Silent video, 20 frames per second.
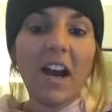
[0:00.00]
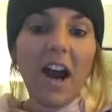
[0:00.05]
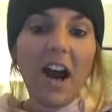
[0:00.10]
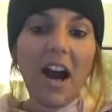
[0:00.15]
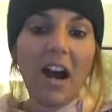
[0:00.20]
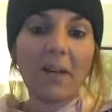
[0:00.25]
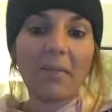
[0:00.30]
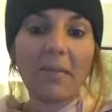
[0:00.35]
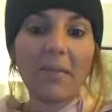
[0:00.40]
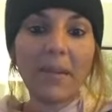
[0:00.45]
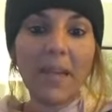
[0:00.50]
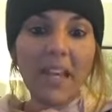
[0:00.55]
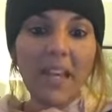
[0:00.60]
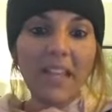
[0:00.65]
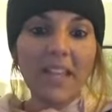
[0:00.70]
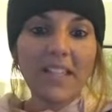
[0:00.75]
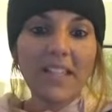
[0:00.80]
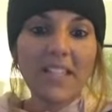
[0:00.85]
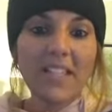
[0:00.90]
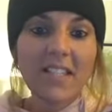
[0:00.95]

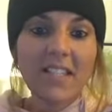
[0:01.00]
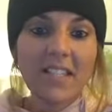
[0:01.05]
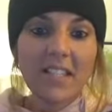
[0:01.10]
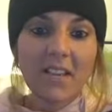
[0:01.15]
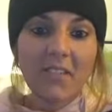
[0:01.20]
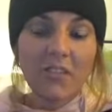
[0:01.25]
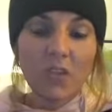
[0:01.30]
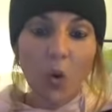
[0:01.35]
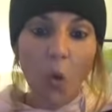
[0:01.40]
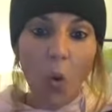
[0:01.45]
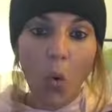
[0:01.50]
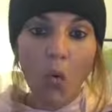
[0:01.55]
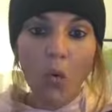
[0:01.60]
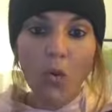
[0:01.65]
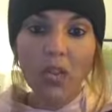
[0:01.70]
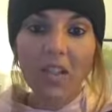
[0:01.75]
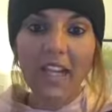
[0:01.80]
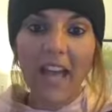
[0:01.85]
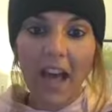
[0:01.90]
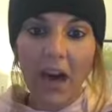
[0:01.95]
It's
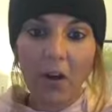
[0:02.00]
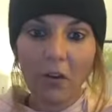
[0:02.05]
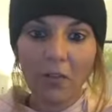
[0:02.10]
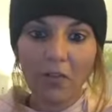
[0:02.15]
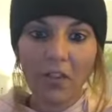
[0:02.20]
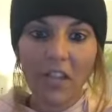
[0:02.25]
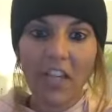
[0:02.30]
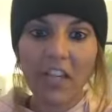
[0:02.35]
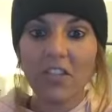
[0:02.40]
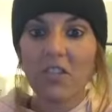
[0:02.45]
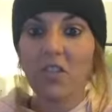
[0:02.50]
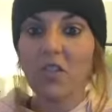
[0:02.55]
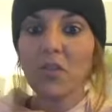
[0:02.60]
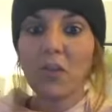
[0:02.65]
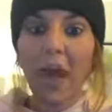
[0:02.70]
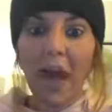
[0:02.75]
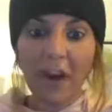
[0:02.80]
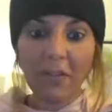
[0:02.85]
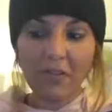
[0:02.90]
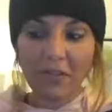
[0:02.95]
totally healthy to
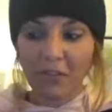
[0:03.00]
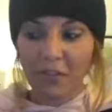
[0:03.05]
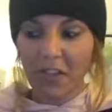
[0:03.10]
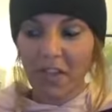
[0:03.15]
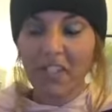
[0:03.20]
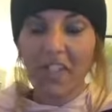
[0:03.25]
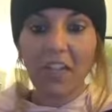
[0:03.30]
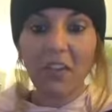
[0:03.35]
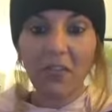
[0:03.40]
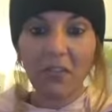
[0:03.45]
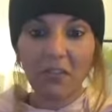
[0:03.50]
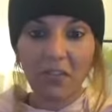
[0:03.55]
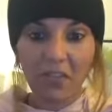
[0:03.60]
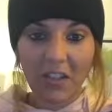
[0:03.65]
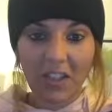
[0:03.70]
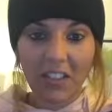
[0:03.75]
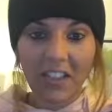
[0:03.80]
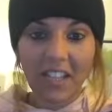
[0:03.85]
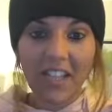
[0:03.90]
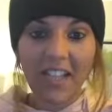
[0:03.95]
have the feeling,
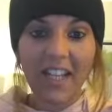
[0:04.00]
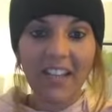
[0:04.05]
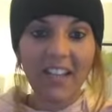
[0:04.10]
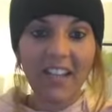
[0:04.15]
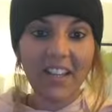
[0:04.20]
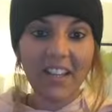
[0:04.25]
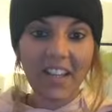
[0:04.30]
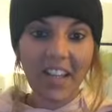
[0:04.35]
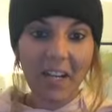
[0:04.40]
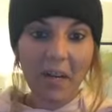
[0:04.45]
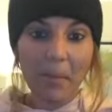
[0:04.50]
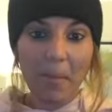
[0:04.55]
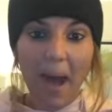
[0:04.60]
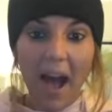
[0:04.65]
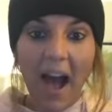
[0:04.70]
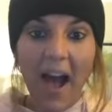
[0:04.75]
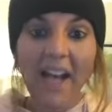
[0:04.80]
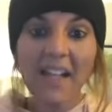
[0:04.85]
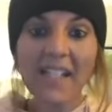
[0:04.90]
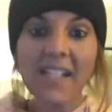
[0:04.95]
feel it, and then let it
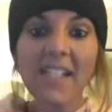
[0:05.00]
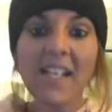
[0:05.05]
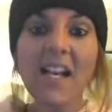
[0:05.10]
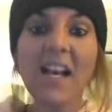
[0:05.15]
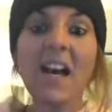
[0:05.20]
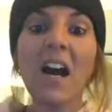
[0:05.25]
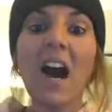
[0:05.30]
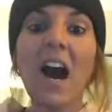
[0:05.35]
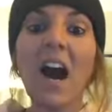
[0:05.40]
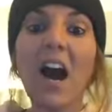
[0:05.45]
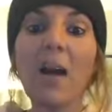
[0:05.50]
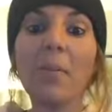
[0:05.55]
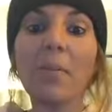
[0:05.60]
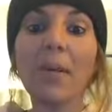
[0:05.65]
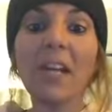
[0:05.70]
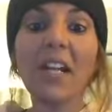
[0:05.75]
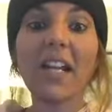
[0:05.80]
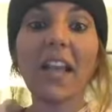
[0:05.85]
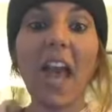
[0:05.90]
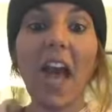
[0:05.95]
pass,
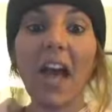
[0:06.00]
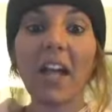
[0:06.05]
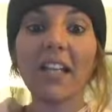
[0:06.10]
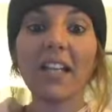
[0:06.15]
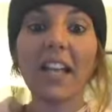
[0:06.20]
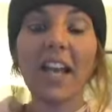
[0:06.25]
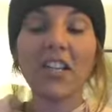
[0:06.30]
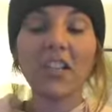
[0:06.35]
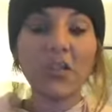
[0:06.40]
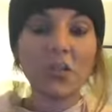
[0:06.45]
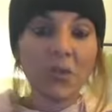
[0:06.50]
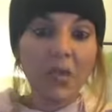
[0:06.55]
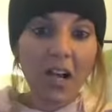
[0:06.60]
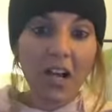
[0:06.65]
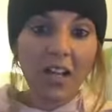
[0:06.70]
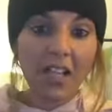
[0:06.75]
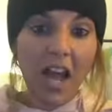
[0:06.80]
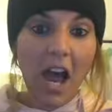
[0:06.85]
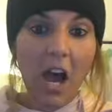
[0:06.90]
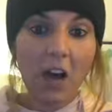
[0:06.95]
but it can get to an
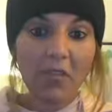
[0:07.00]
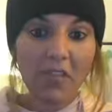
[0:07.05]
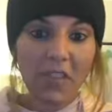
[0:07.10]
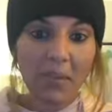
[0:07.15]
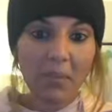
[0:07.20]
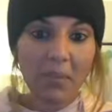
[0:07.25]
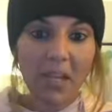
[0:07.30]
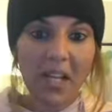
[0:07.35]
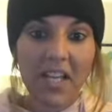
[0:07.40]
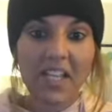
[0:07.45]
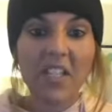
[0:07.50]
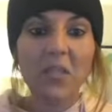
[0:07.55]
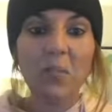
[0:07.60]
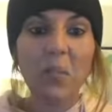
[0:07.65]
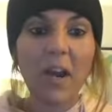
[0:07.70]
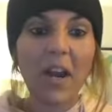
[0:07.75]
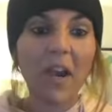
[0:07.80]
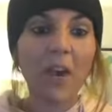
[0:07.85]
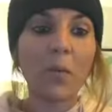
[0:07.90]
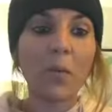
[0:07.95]
unhealthy place
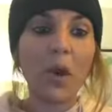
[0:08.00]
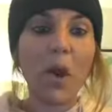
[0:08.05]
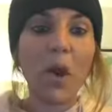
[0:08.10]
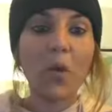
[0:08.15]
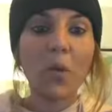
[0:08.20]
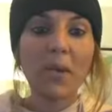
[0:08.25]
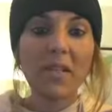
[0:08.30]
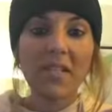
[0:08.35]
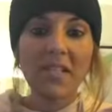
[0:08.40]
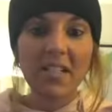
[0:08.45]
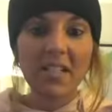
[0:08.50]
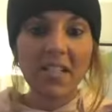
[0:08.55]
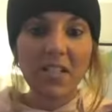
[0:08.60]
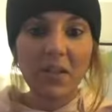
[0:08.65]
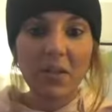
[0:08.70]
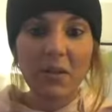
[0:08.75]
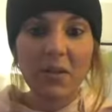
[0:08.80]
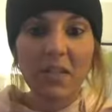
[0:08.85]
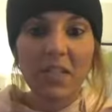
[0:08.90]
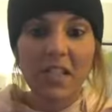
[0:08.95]
where we're always
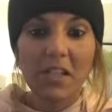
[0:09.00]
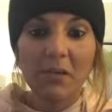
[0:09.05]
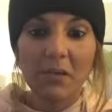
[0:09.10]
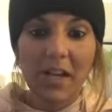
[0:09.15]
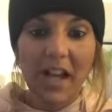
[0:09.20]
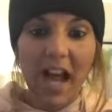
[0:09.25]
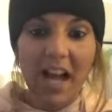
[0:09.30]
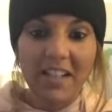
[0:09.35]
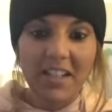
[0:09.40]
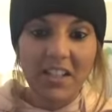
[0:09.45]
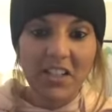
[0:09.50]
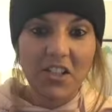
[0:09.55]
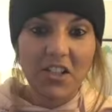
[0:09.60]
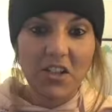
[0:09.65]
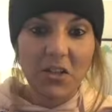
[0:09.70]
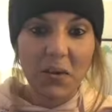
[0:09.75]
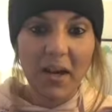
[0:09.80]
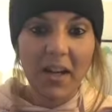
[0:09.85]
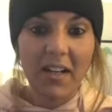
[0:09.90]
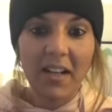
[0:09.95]
continuously reacting
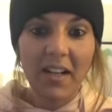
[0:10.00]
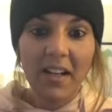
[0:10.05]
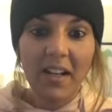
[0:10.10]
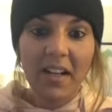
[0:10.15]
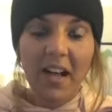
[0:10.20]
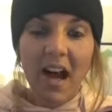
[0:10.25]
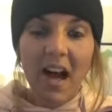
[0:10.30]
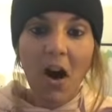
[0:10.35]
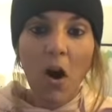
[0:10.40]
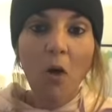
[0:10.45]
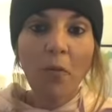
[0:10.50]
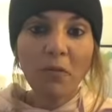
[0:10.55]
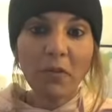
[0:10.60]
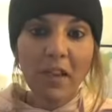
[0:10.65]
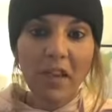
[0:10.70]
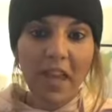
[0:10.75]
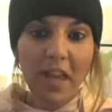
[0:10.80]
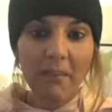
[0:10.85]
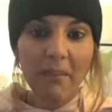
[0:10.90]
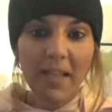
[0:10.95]
to it.
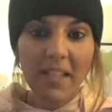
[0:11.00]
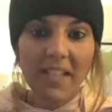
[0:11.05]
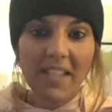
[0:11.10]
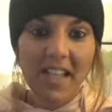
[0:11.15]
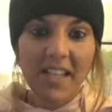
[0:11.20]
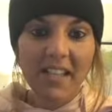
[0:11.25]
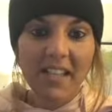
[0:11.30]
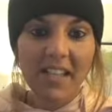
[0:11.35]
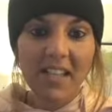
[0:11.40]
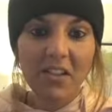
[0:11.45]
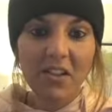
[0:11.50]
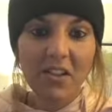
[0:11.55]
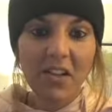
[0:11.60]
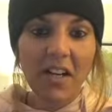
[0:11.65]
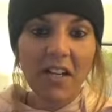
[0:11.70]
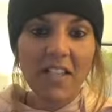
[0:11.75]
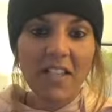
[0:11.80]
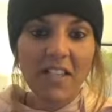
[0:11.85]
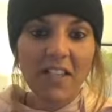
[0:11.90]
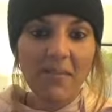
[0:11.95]
Hopefully that makes sense. Can you
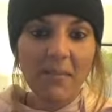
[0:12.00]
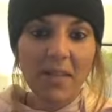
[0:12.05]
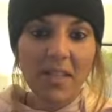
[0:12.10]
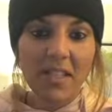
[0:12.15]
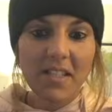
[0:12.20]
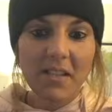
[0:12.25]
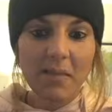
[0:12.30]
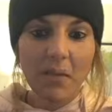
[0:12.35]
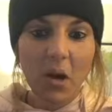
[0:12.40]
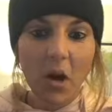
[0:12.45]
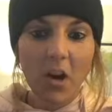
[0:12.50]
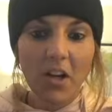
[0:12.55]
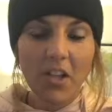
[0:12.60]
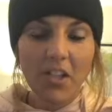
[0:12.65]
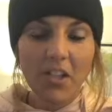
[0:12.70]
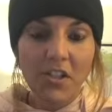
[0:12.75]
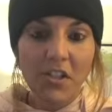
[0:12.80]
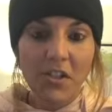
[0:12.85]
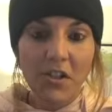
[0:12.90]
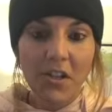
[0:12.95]
guys give me some
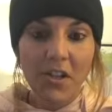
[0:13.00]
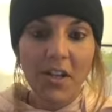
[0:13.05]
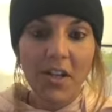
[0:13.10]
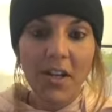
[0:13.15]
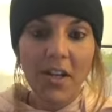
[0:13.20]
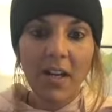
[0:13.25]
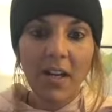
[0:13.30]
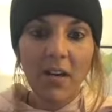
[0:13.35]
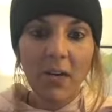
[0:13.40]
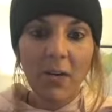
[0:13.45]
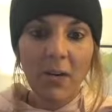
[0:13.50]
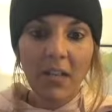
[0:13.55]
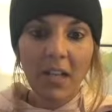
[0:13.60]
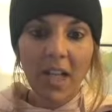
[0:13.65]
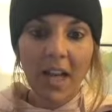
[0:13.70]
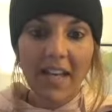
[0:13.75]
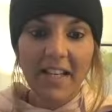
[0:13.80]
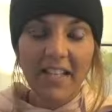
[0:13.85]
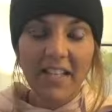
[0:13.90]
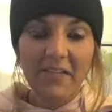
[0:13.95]
hearts or
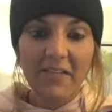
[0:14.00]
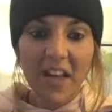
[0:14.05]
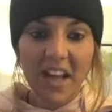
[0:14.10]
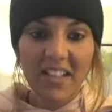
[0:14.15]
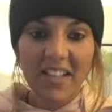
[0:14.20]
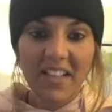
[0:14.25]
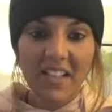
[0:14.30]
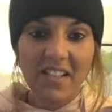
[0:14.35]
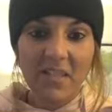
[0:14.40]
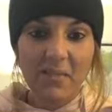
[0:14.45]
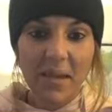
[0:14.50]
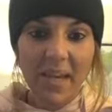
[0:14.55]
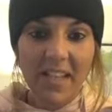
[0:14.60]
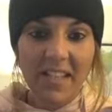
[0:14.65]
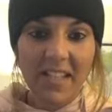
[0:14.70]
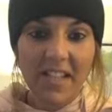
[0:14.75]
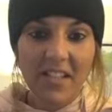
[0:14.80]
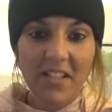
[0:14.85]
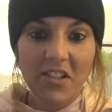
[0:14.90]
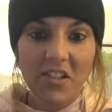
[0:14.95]
likes if that does make
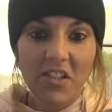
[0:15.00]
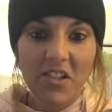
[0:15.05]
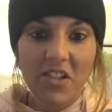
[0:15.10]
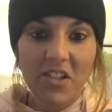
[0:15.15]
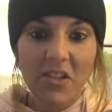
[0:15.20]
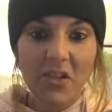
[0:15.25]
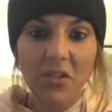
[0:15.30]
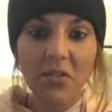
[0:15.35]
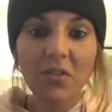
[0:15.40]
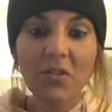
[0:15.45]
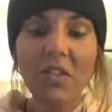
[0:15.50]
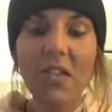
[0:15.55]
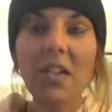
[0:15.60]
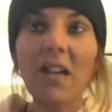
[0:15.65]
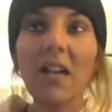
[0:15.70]
sense to you?